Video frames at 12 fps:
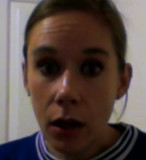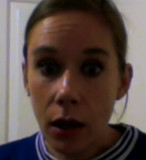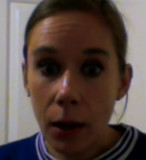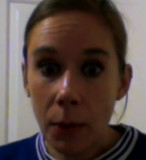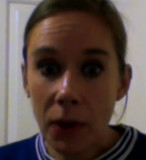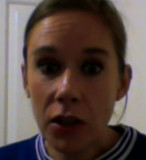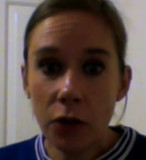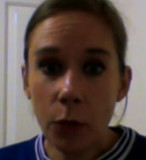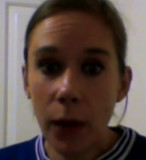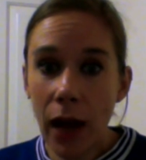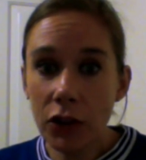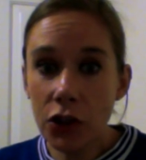imagine if
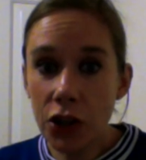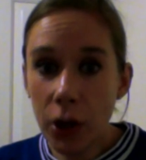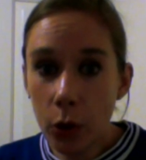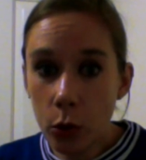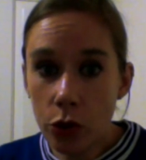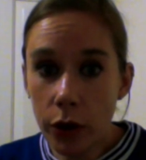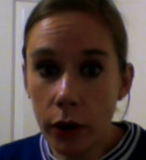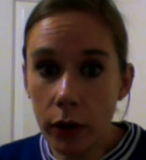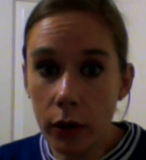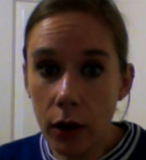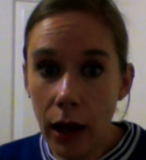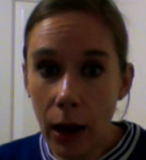we had
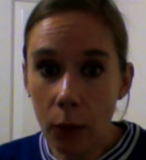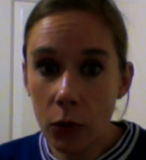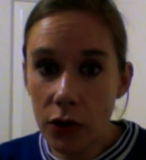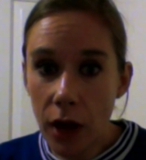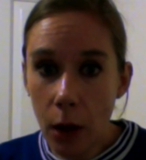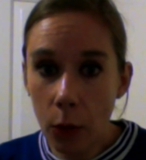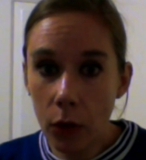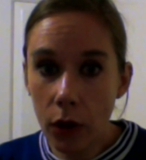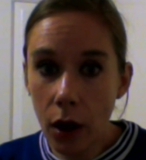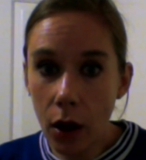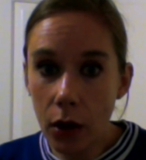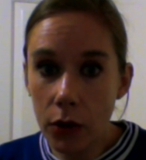children, how much that would
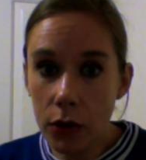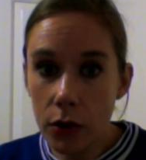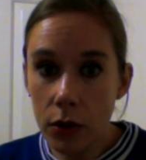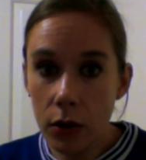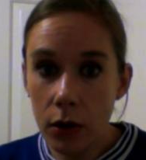cost.